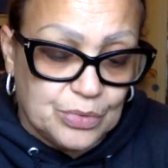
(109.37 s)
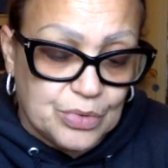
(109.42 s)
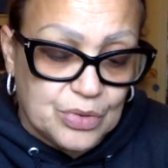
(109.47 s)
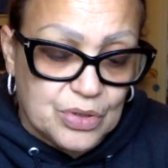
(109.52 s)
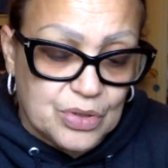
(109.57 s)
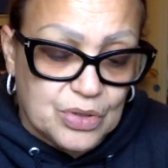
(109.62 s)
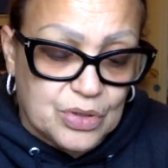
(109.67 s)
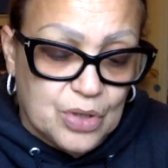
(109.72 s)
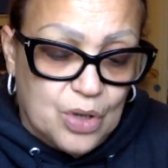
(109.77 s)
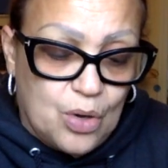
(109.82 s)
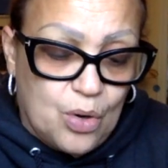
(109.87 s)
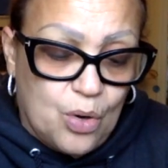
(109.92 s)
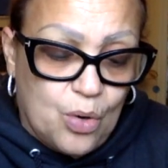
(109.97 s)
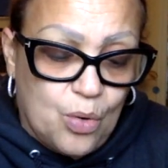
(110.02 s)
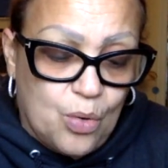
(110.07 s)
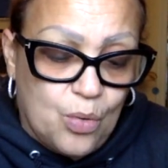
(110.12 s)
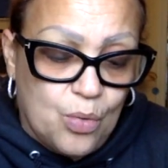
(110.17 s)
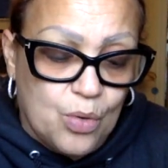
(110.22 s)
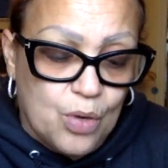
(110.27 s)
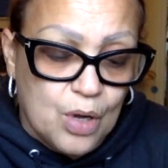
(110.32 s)

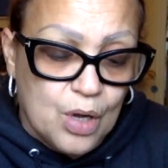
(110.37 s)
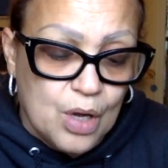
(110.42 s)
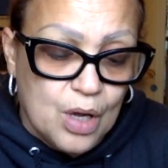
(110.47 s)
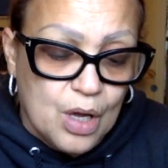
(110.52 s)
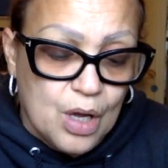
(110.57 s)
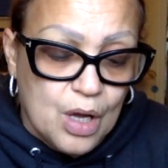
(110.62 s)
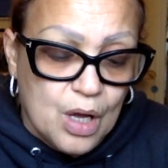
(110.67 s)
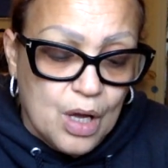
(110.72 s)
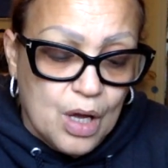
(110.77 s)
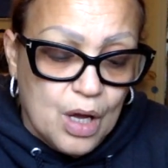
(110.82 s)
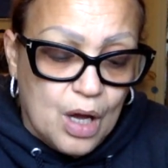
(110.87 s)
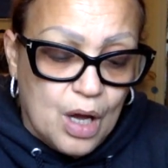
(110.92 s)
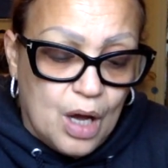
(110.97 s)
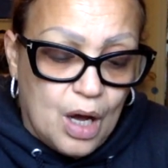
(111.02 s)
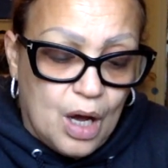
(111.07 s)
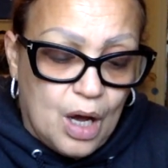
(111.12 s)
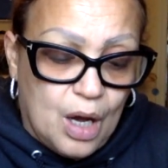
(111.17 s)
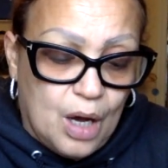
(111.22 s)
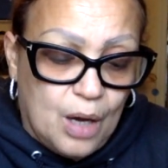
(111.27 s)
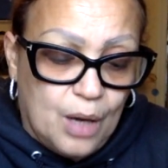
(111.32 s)
So,
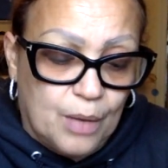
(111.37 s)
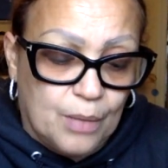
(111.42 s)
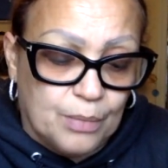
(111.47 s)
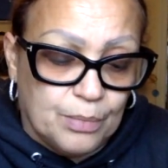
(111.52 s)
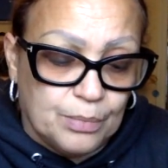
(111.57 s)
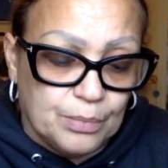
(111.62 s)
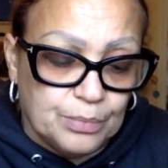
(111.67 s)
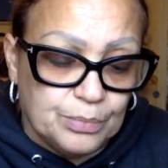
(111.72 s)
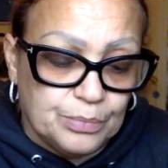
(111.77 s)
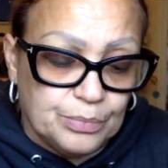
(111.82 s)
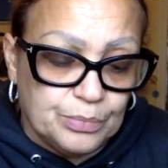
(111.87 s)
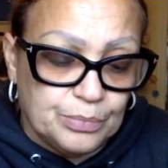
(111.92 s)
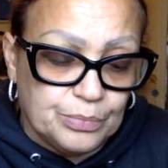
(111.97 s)
um,